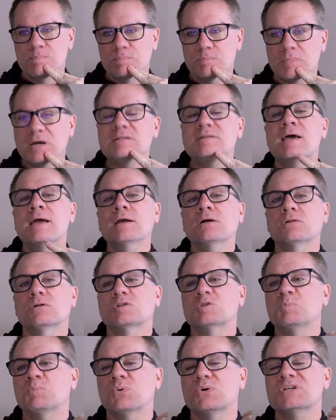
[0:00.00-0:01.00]
my tank
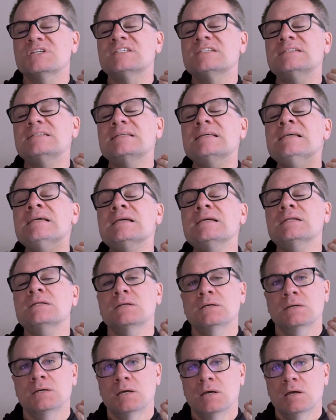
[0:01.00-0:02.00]
looked pristine.